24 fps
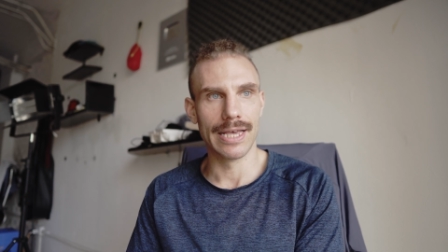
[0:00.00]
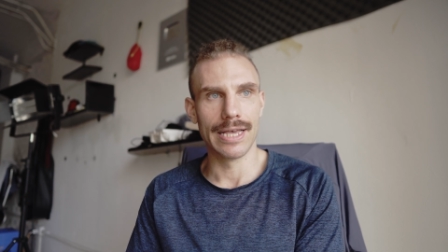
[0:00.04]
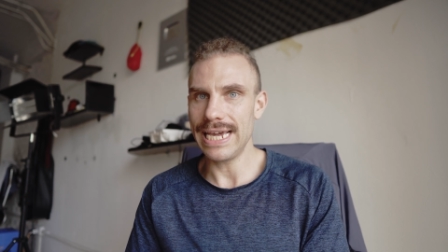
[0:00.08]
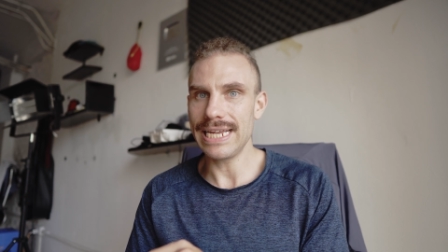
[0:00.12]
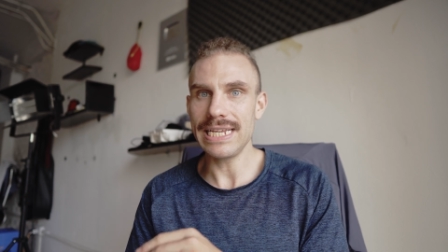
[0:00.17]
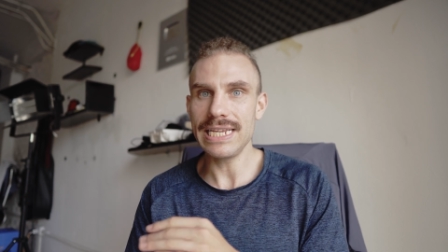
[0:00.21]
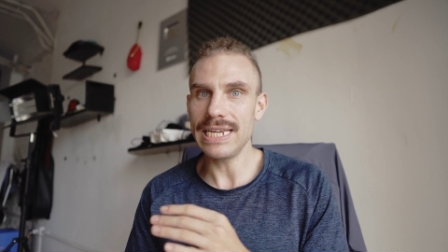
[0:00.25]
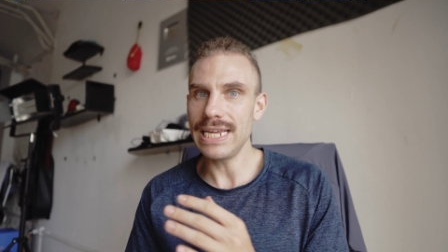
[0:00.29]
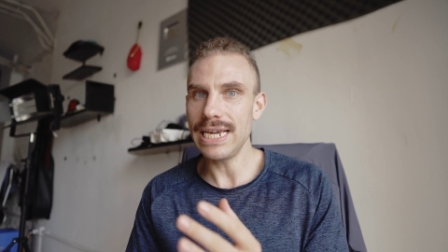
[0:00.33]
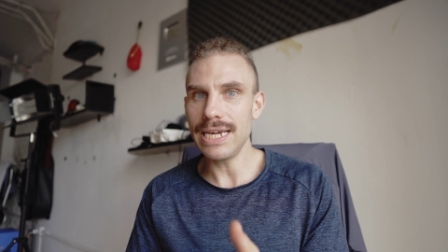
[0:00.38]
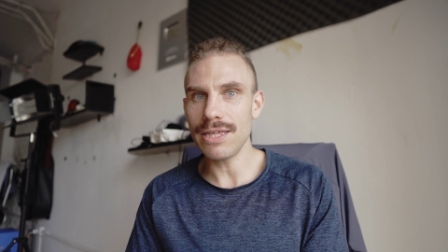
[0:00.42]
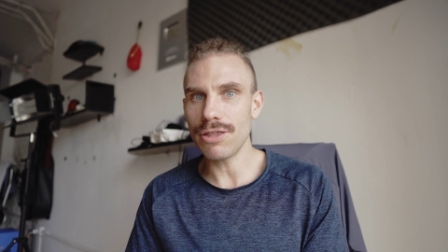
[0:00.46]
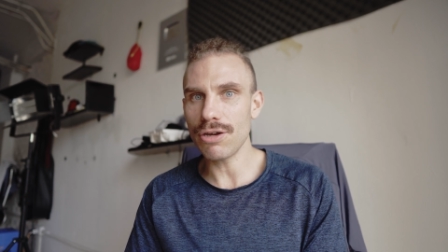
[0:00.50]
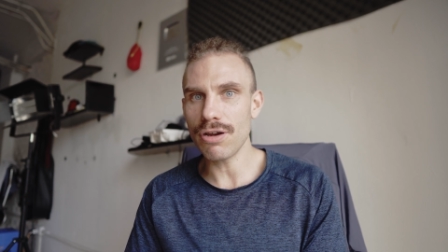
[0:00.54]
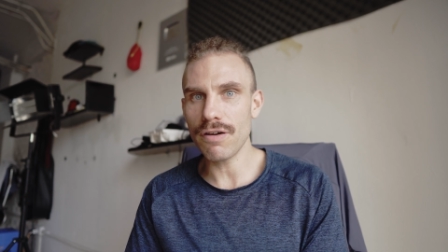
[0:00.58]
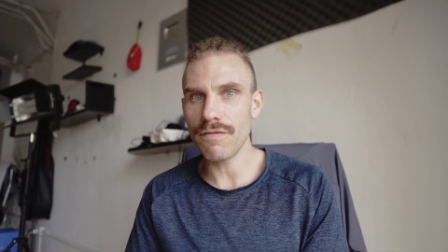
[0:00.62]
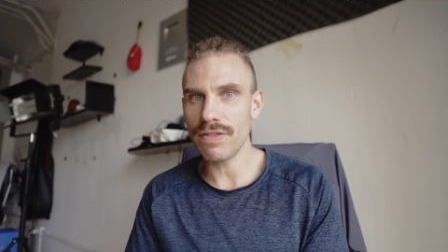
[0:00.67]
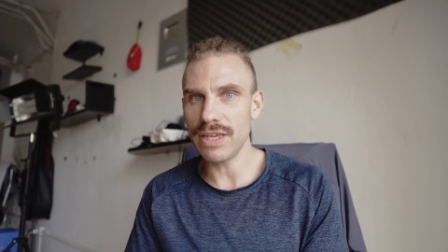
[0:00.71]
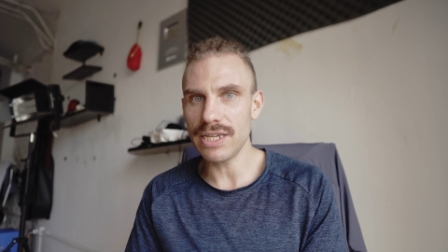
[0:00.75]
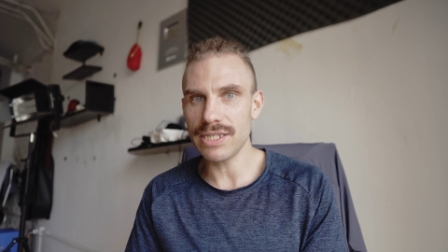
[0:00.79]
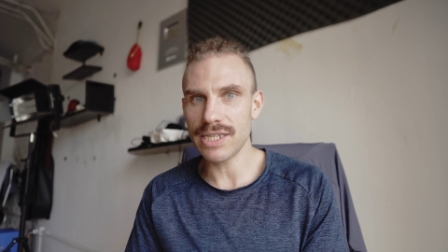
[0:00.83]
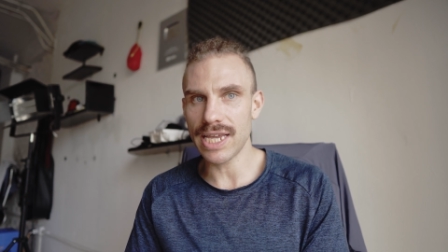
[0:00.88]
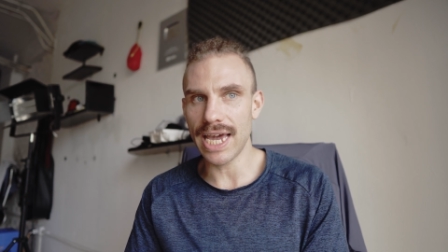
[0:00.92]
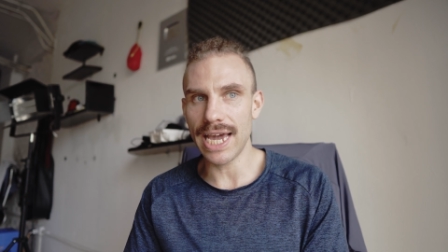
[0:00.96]
In neither
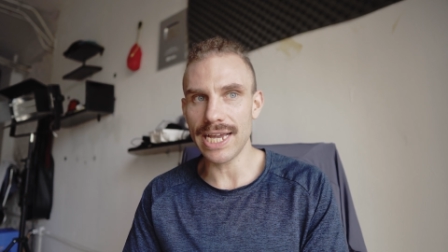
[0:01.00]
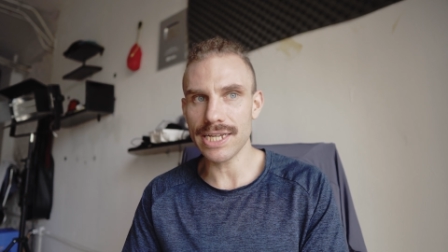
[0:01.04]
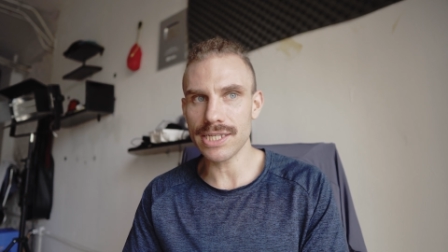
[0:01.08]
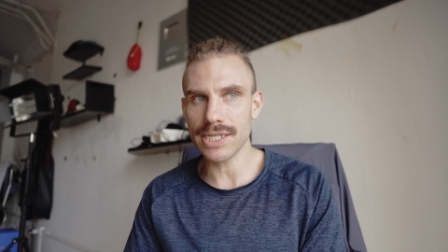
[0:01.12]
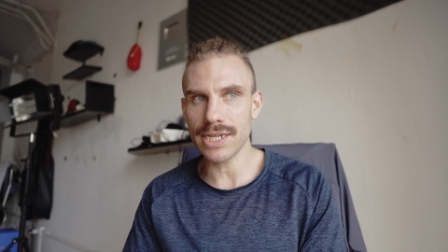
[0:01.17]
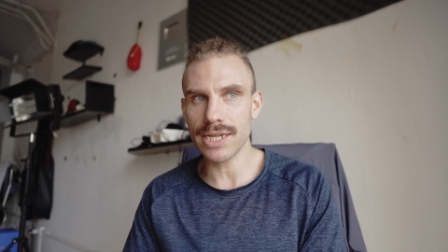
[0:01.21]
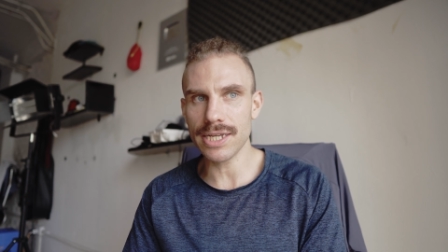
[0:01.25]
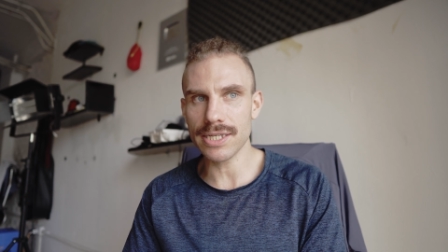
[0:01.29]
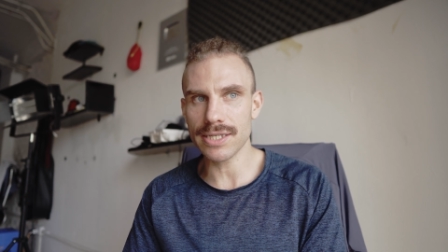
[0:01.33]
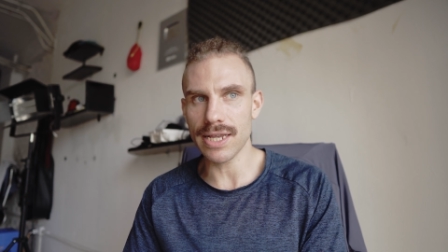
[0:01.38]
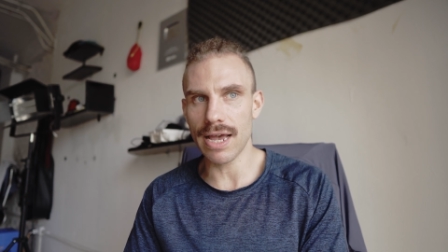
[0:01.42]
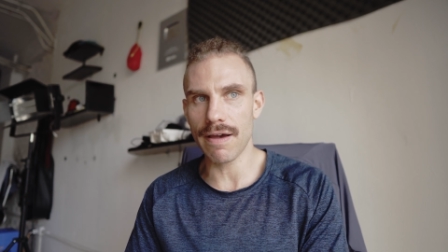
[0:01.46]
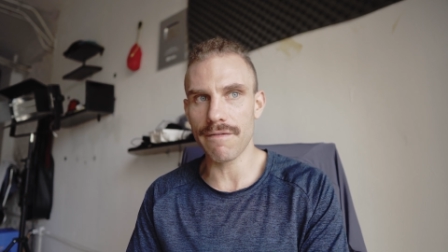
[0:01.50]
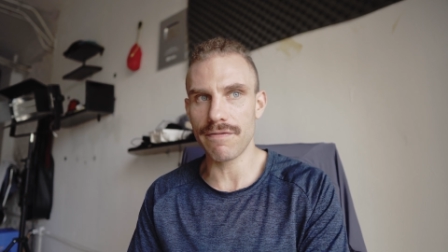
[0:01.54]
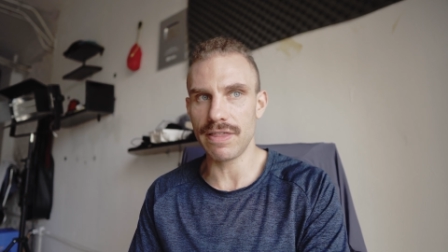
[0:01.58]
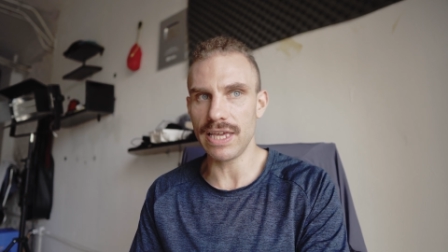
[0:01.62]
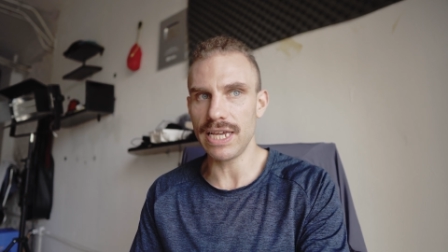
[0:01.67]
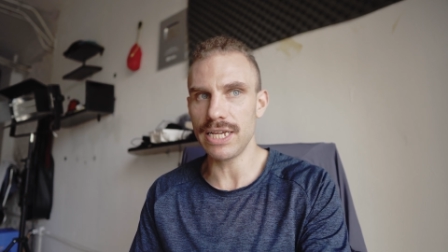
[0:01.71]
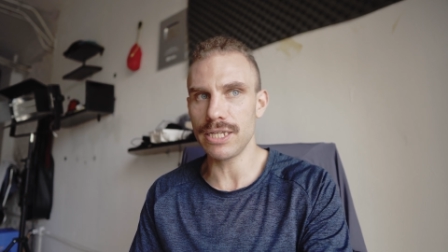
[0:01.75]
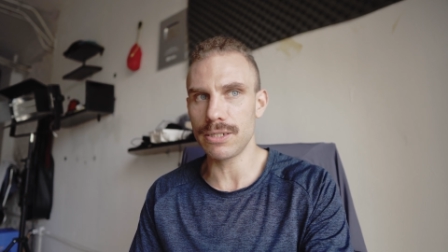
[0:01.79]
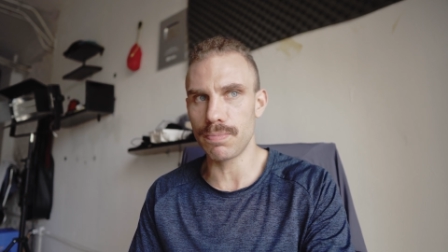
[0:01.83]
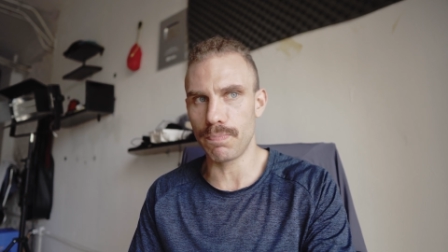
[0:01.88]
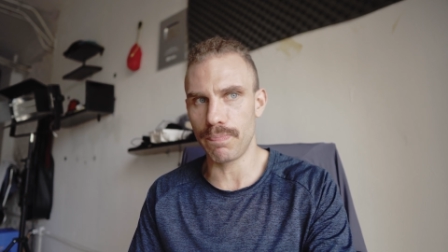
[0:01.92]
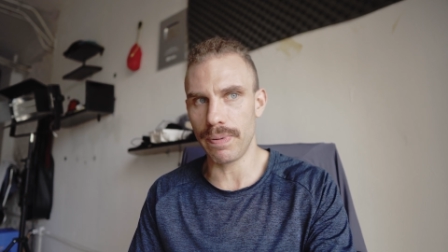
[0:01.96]
of these cases have
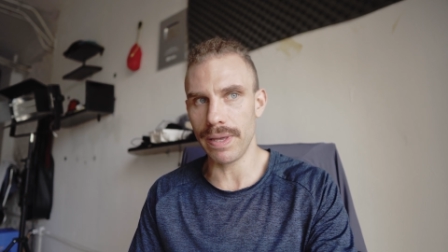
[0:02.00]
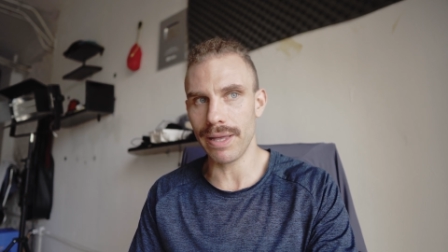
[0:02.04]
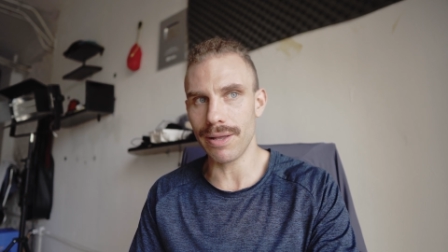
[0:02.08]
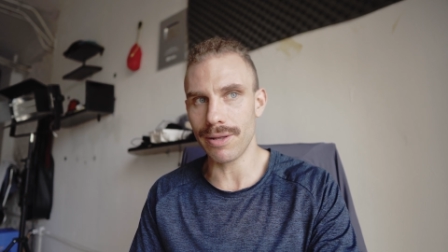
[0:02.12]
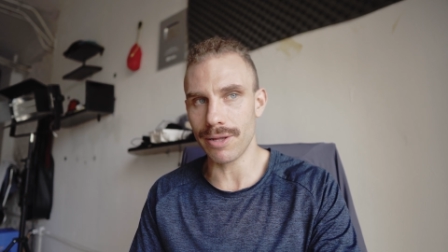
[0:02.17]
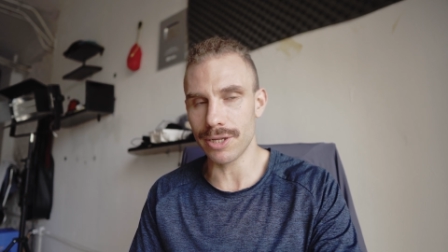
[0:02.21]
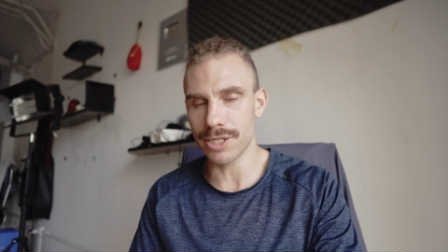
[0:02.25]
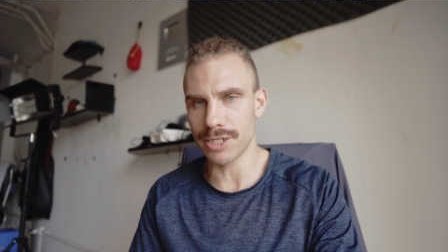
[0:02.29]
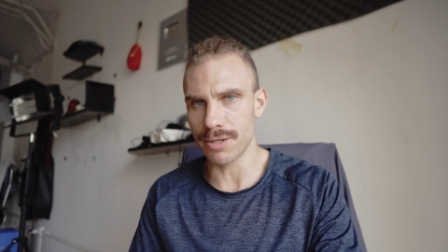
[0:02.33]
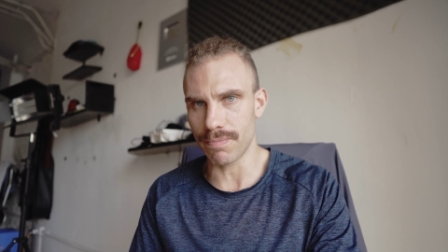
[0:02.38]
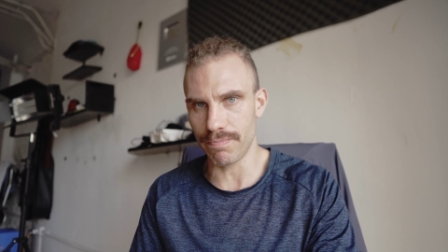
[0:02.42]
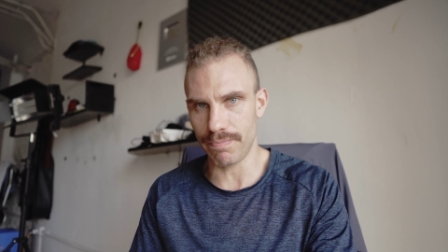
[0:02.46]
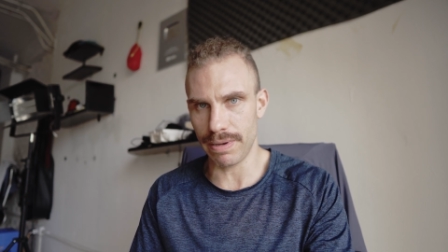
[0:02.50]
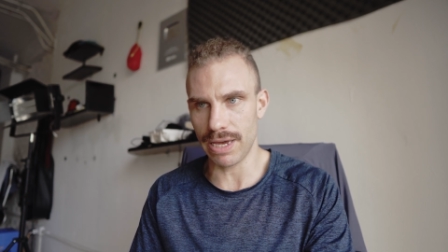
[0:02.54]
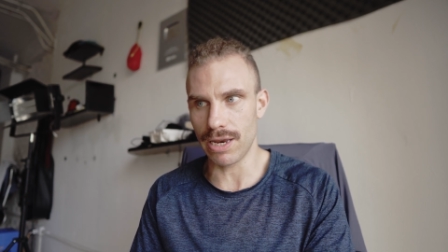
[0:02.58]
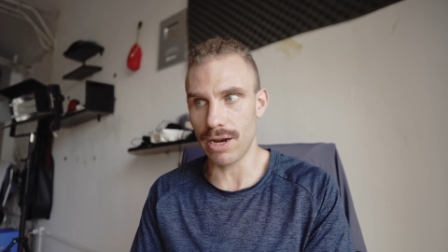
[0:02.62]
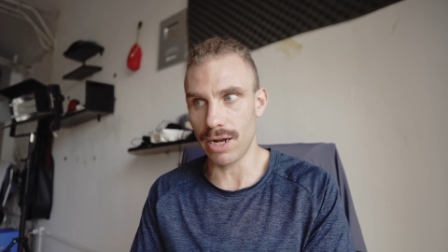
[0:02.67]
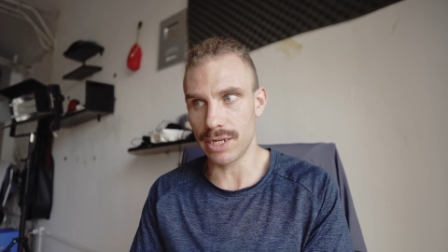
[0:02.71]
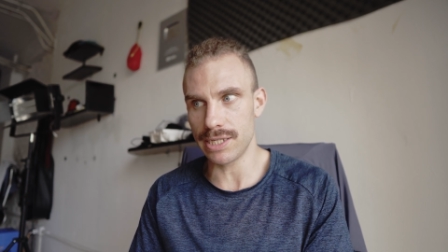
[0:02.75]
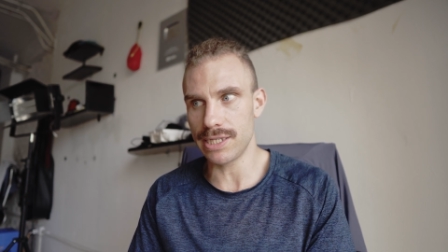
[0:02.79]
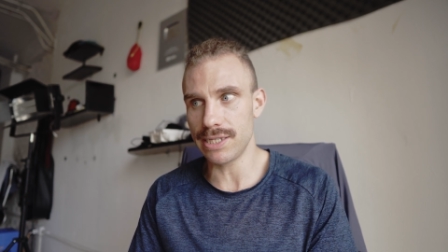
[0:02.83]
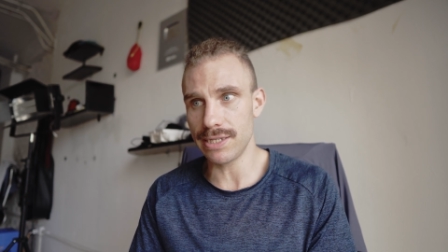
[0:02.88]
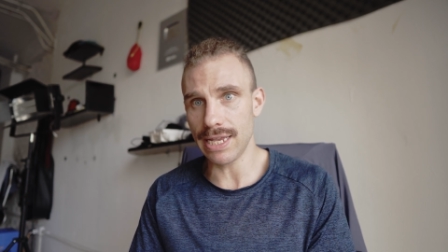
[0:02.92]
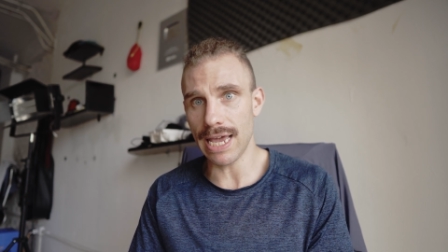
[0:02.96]
these builds been
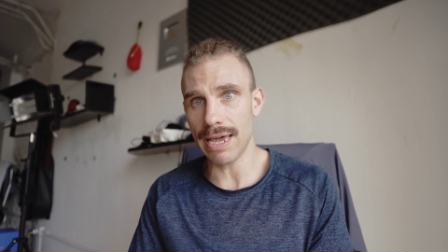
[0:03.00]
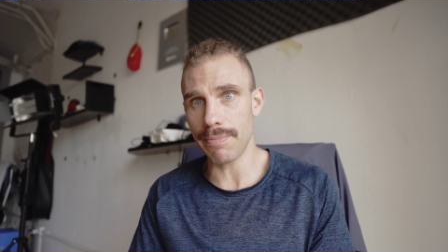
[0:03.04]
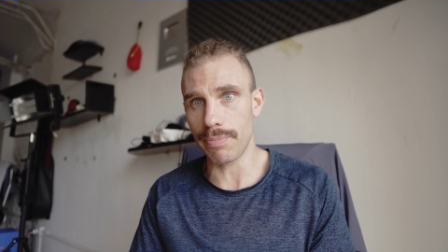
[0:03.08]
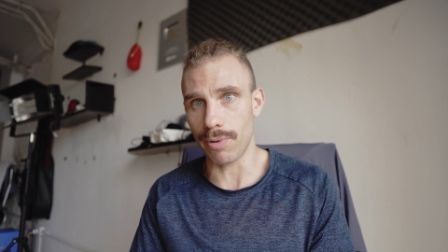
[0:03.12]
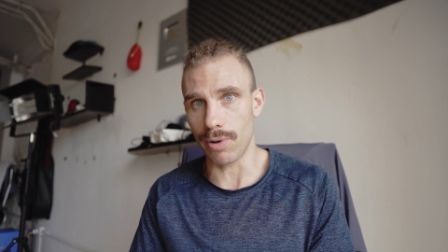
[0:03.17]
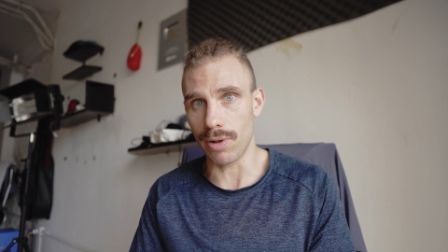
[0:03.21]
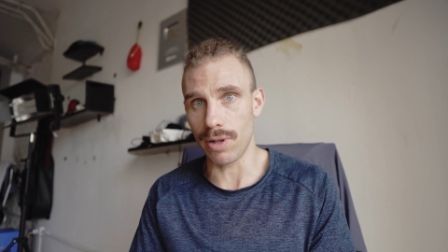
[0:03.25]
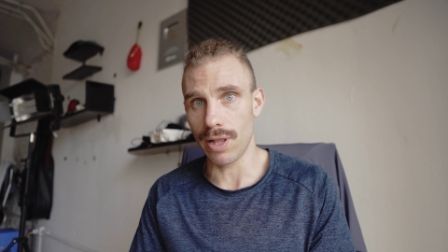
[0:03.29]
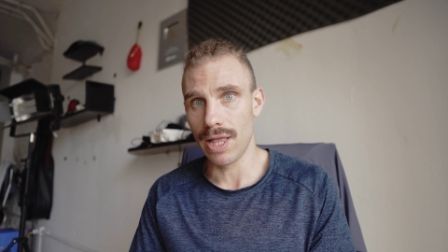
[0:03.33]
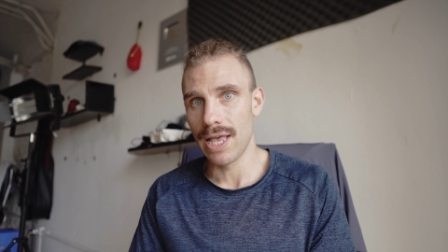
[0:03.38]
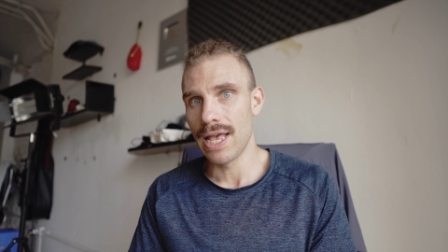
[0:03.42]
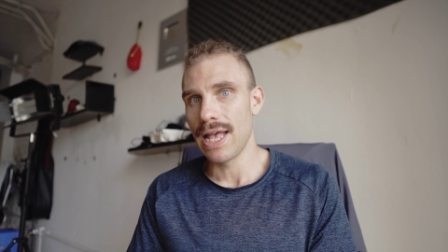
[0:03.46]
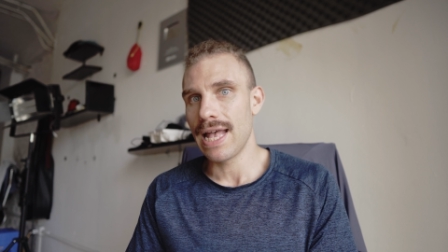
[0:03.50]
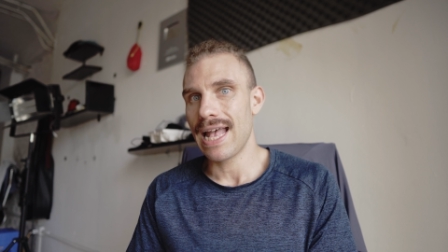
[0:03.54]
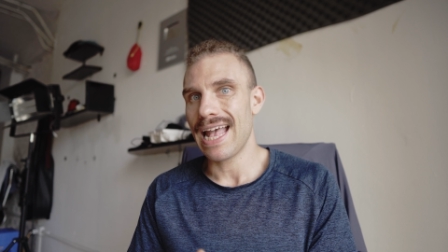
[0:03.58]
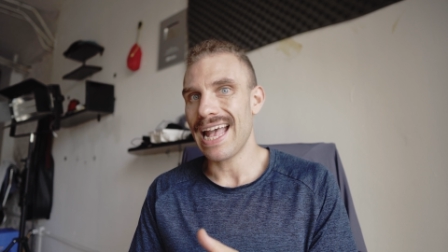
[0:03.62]
unstable.